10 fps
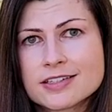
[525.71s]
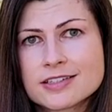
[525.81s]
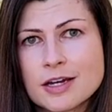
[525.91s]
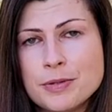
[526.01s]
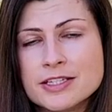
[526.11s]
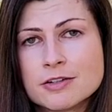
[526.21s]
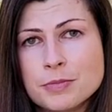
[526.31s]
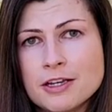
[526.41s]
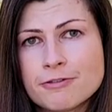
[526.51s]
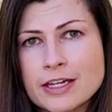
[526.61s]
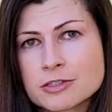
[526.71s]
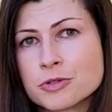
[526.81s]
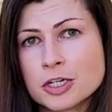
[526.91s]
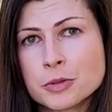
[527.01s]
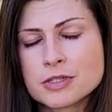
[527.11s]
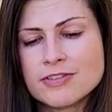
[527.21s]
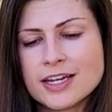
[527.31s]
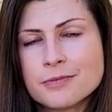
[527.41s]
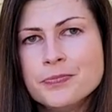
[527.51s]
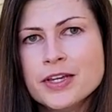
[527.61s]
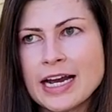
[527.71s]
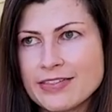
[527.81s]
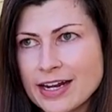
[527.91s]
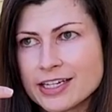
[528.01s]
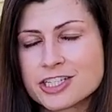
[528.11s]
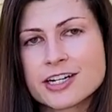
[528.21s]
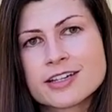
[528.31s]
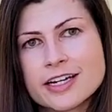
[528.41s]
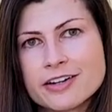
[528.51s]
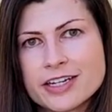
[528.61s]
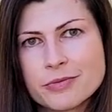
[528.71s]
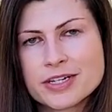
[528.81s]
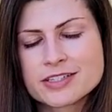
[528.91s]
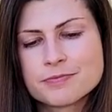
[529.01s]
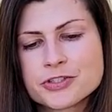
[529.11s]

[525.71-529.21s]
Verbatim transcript: a piece of beef and someone told me it was vegan, and then I checked later and it wasn't.